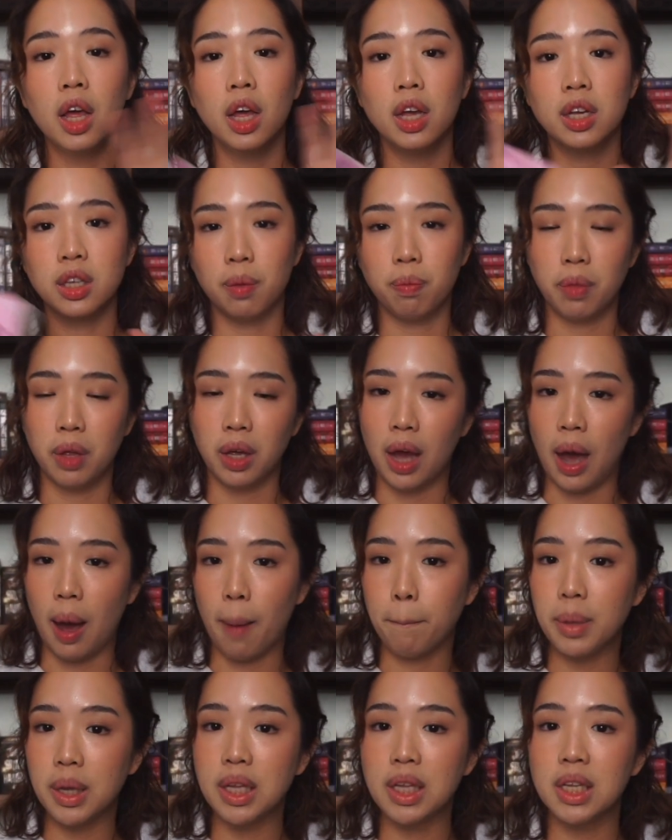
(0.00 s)
Something
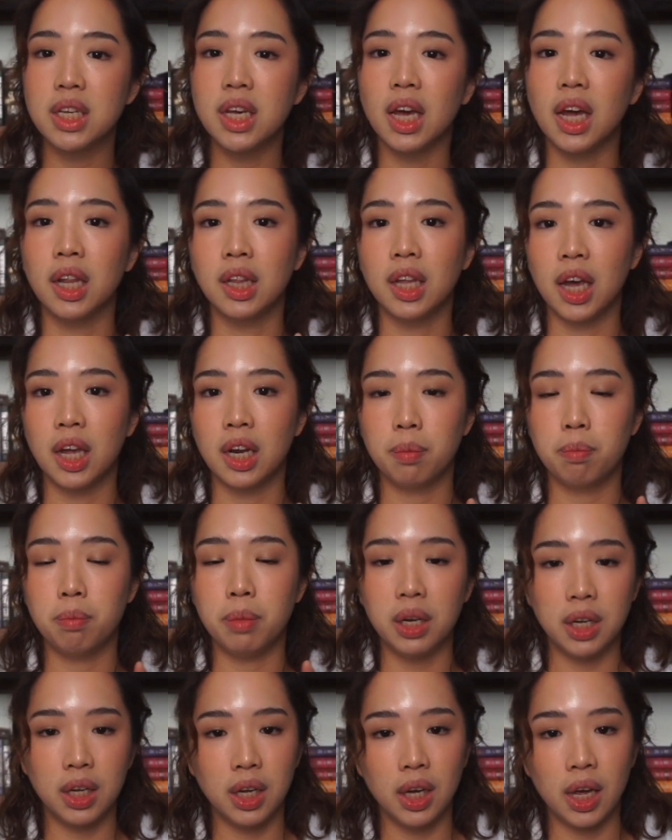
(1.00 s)
happens and they end up
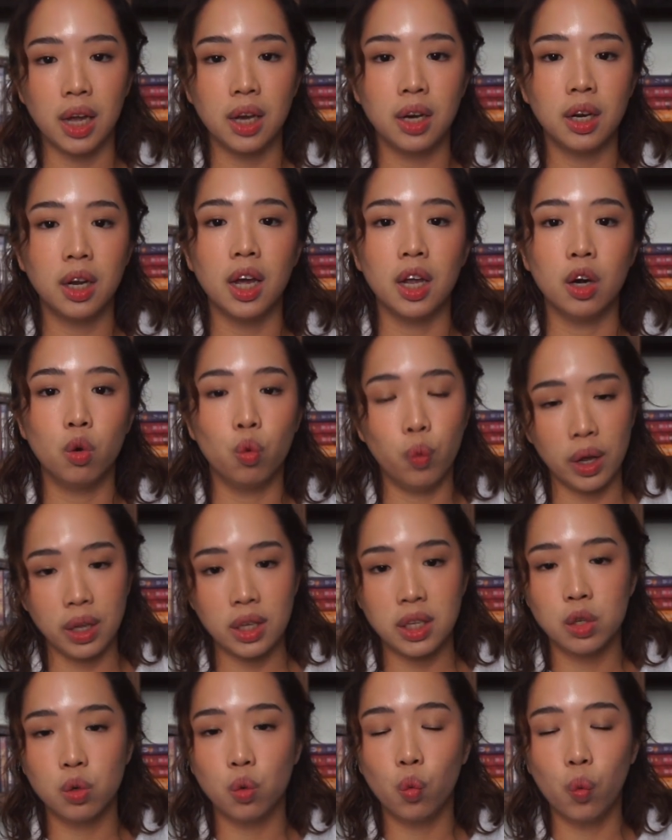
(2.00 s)
meeting again in
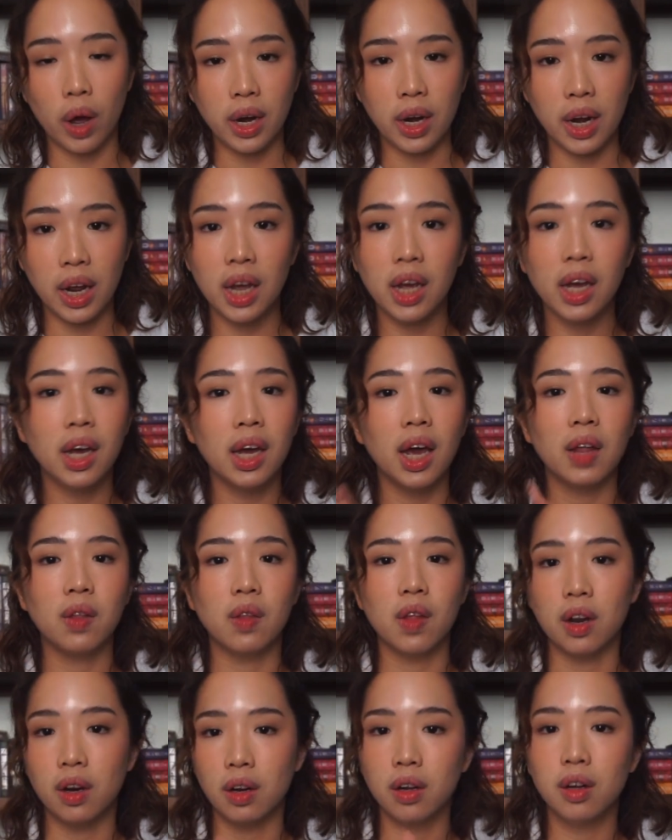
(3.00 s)
Whit's wedding, and
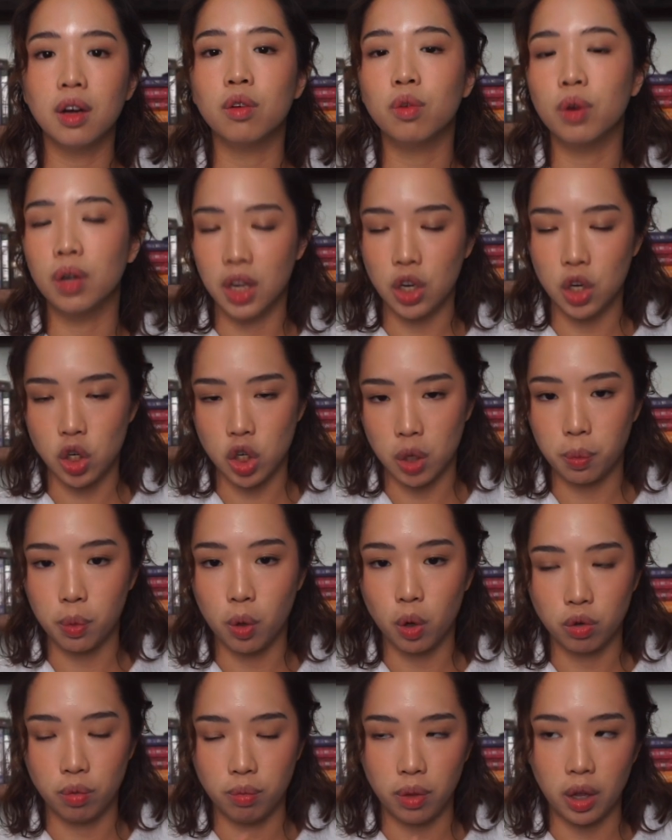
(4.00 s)
then a relationship
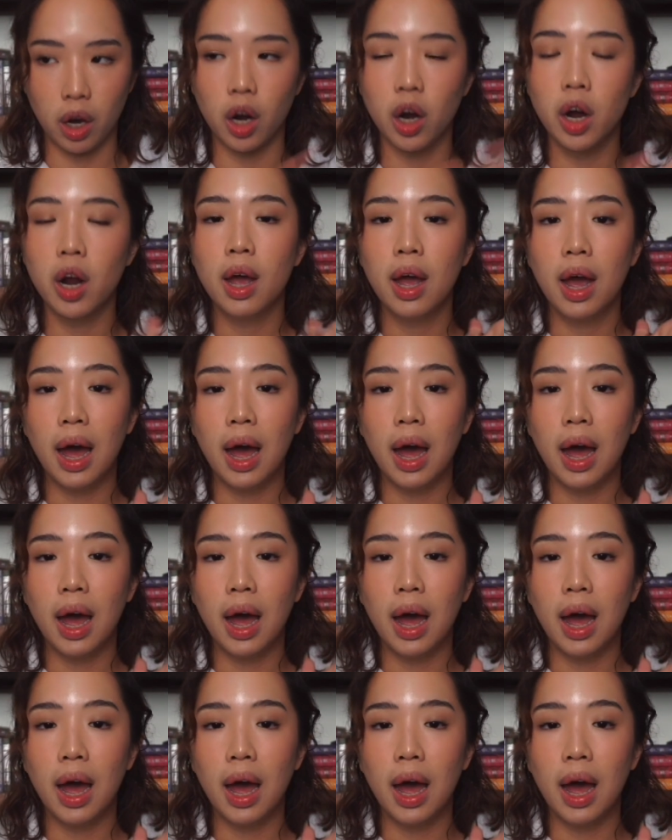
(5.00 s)
goes from there.